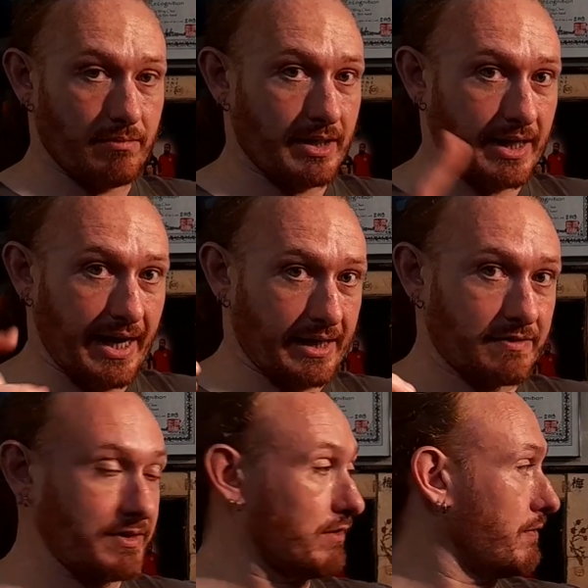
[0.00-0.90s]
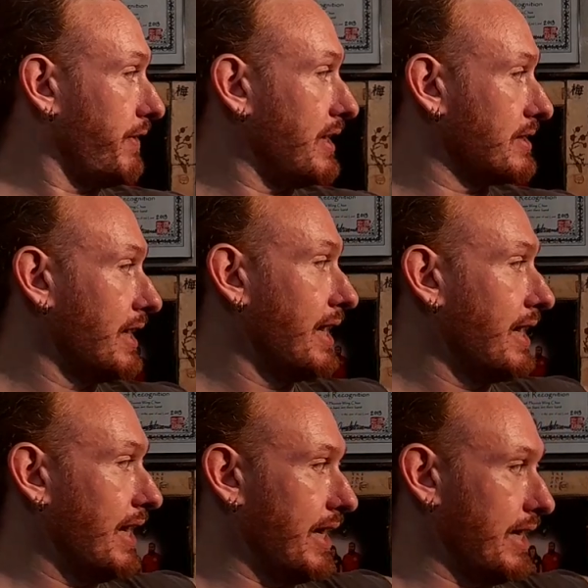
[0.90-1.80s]
in an act of self-defense
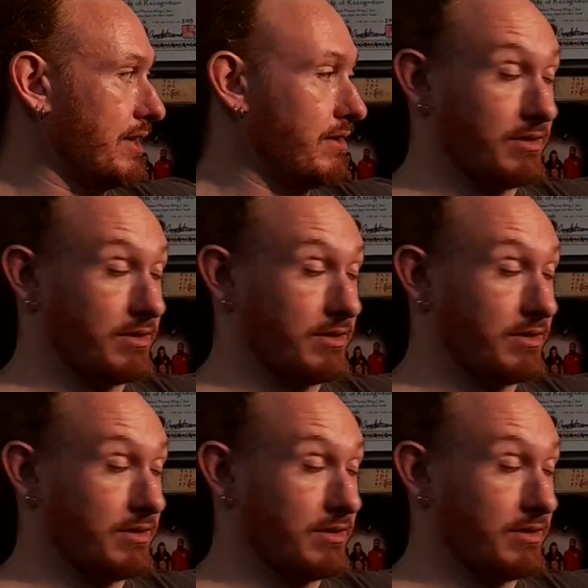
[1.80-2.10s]
had